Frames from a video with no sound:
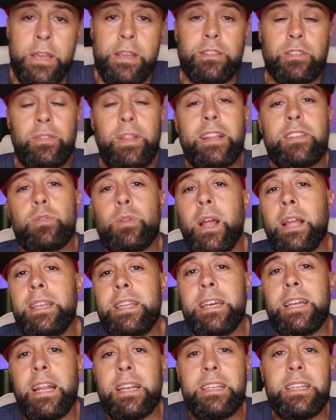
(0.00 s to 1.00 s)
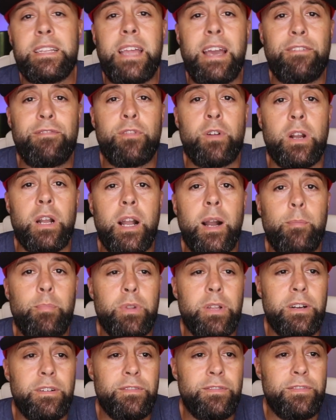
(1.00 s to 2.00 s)
So that's what I did. I did that for a
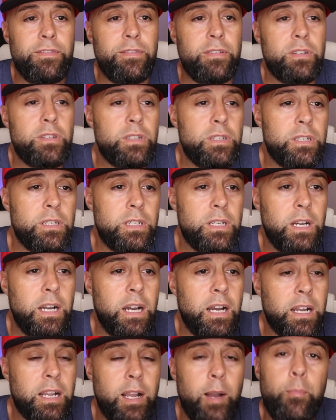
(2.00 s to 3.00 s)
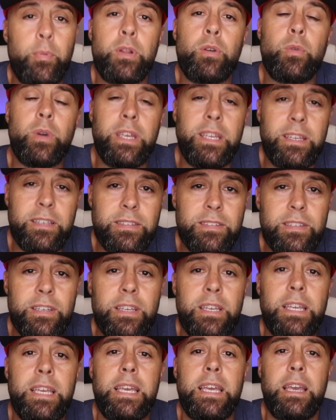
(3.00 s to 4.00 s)
couple of weeks.
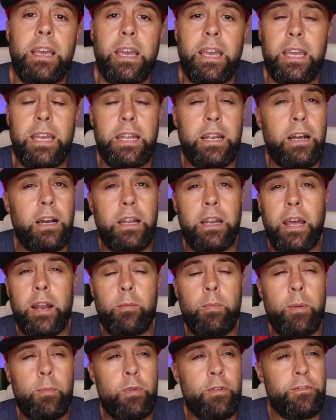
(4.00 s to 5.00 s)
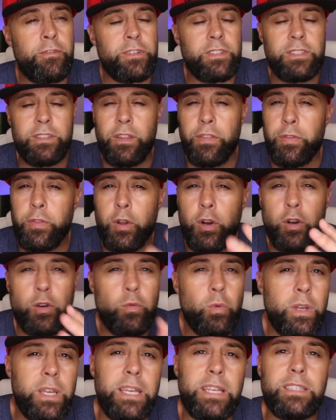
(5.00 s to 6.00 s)
And I don't remember if it was the third
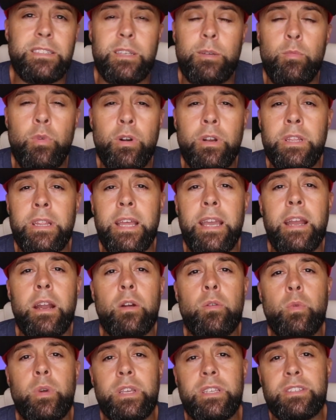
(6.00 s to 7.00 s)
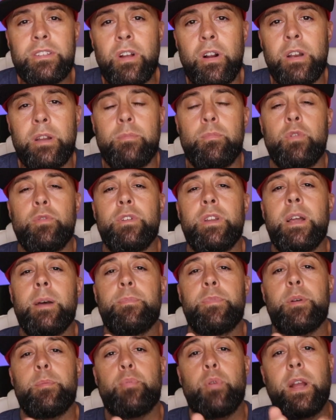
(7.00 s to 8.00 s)
week, somewhere in there, we started moving
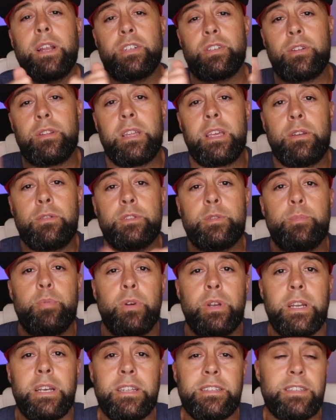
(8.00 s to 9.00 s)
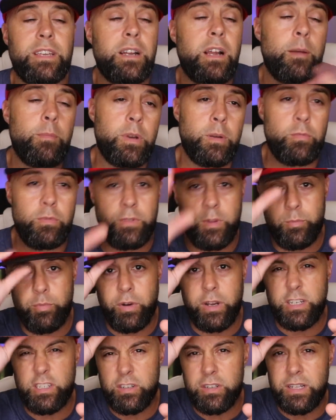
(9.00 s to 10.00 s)
up the pressure that he was putting. He said, I'm going to move the
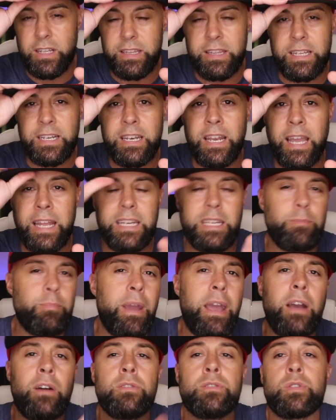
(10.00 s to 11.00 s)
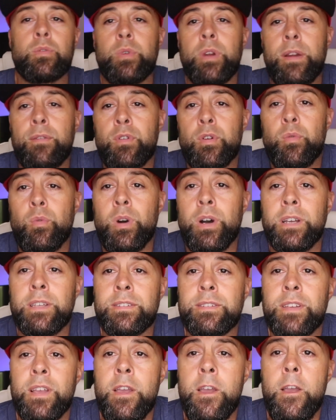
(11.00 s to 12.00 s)
pressure to, I think, 90 pounds or whatever it
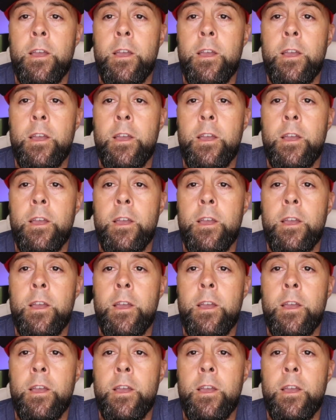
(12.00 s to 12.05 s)
was.